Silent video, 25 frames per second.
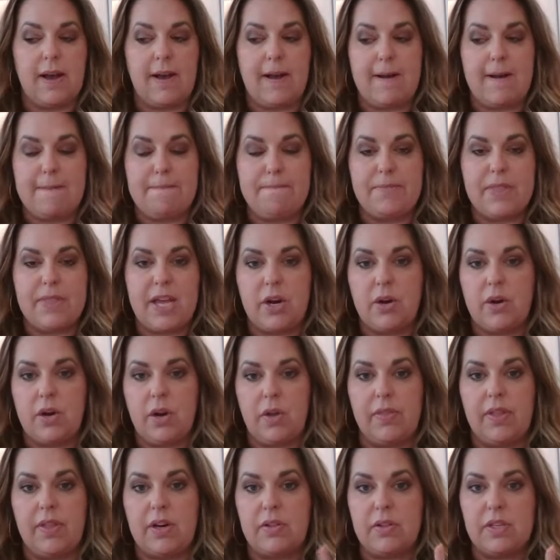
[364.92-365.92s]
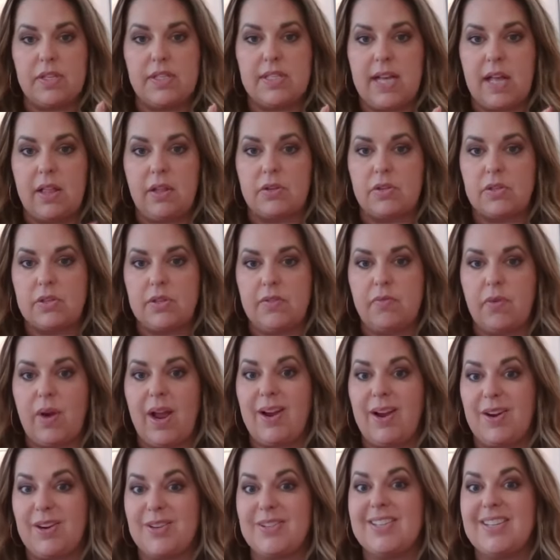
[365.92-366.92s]
that are on there, the sellers of
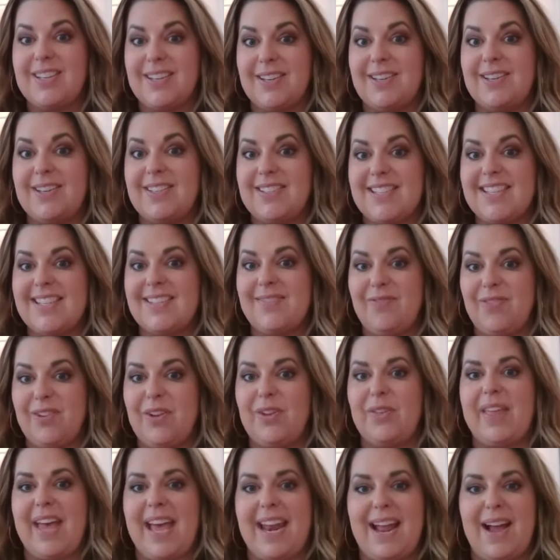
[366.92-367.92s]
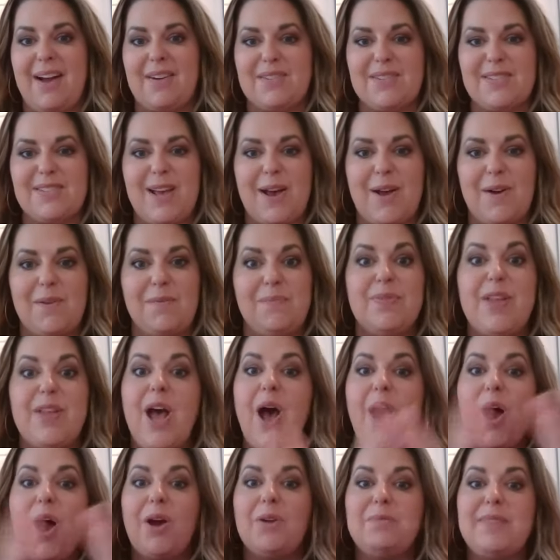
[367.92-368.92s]
record to fill that out. So
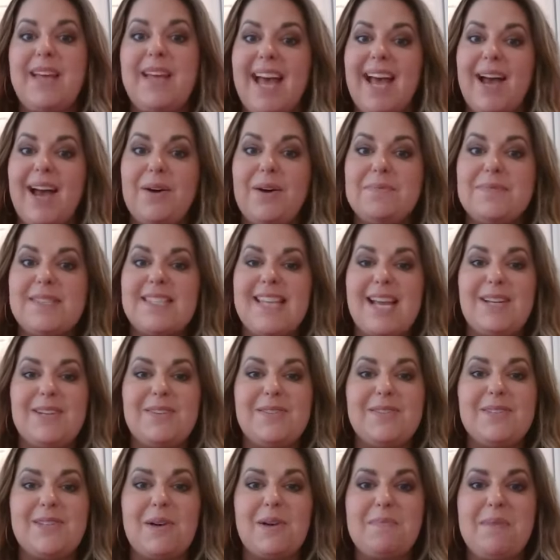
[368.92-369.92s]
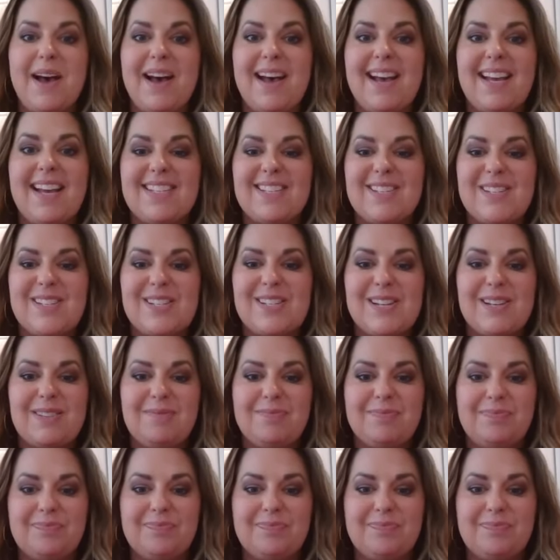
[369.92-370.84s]
hope that helps. Thank you so much.